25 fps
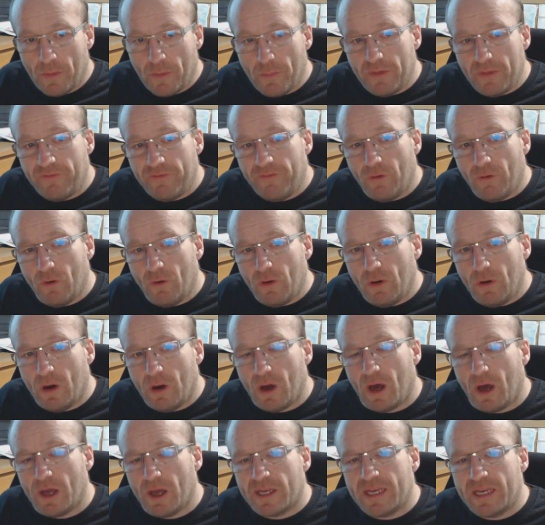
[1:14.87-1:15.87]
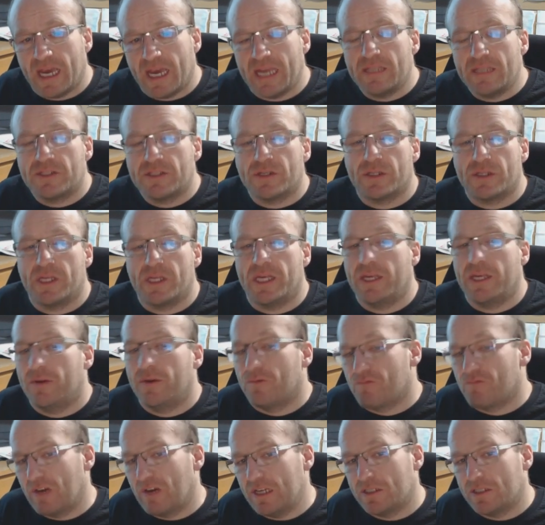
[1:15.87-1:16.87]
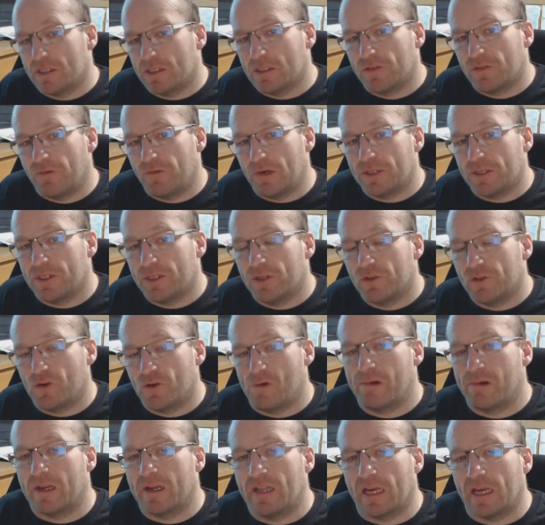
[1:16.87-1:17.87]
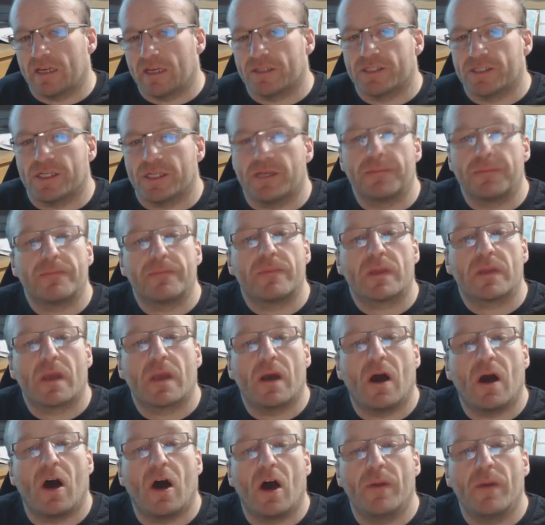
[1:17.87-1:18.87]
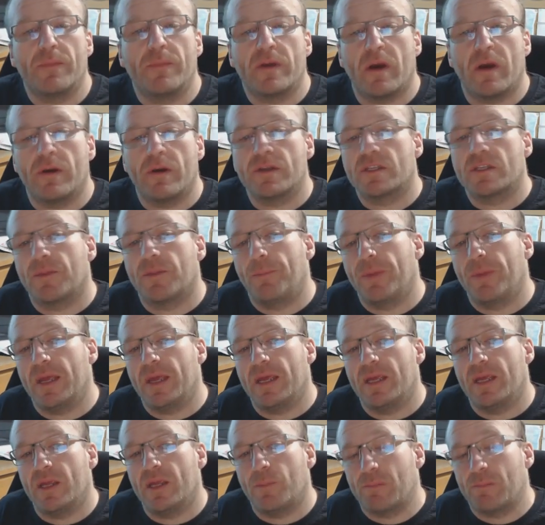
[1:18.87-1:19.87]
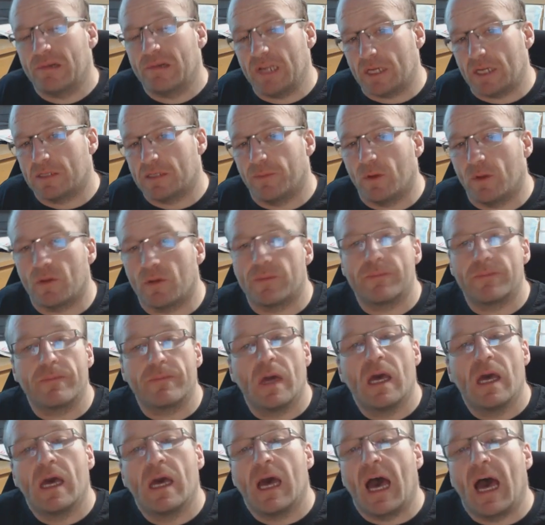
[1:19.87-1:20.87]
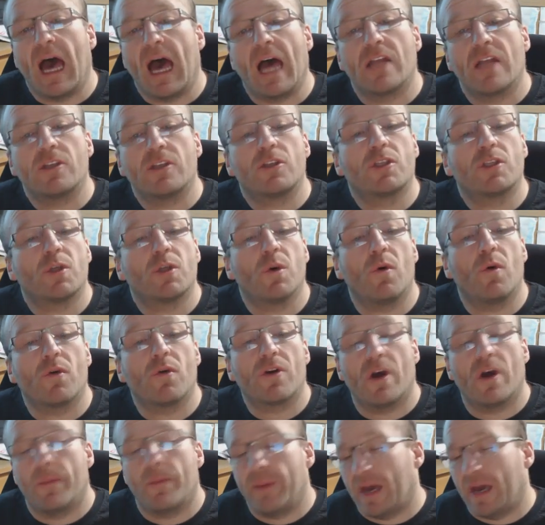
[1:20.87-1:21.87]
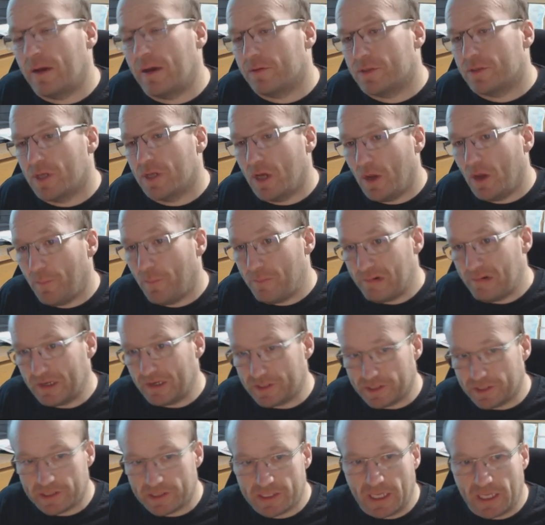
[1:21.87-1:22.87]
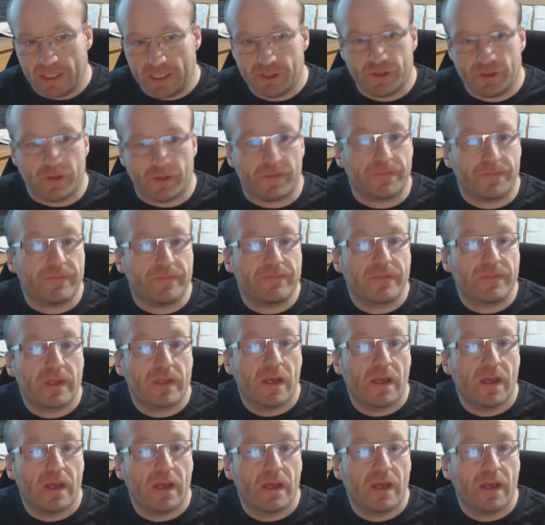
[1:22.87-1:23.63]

But before I get into the reasons for its enduring legacy, I'm going to be predictable and talk about presentation.